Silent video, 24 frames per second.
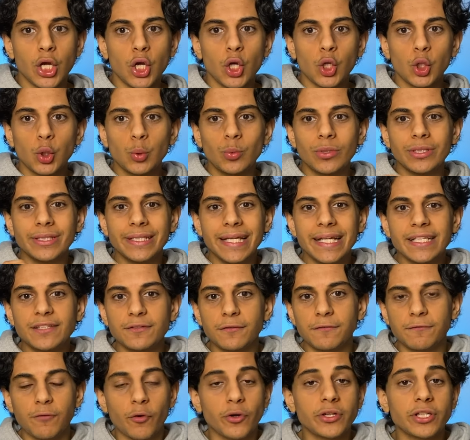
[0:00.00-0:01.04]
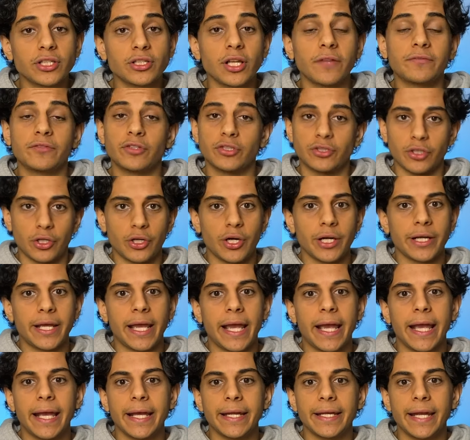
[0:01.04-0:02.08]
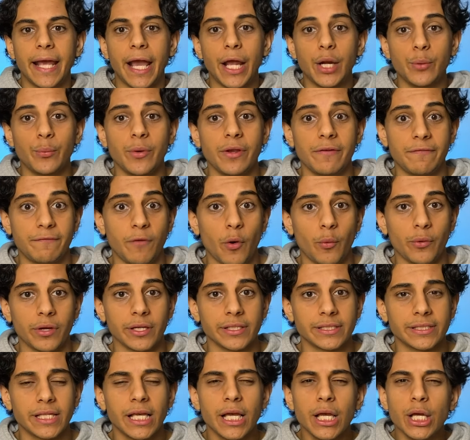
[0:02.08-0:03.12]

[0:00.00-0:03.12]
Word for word: you will need to force yourself to start again and refocus.